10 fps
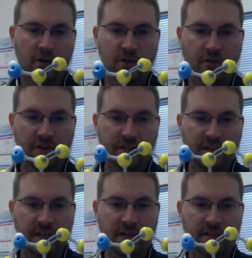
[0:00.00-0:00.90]
So this
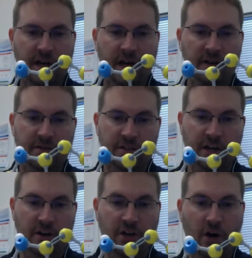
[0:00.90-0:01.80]
is uh,
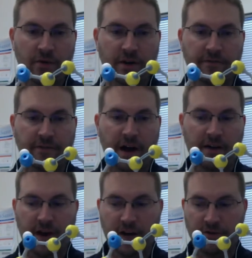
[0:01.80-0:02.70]
serotonin
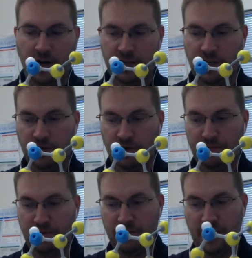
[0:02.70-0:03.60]

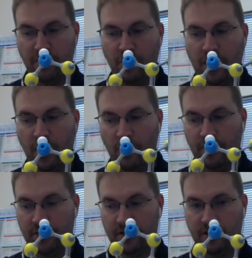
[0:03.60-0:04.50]
5-hydroxytryptamine, and we know
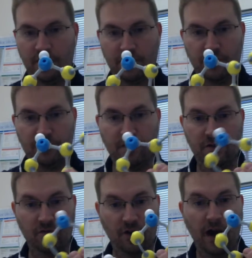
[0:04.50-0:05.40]
that this is a trip
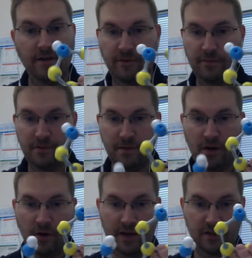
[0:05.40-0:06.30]
derived from the
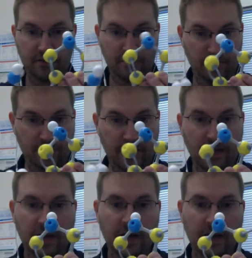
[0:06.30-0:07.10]
amino acid tryptamine.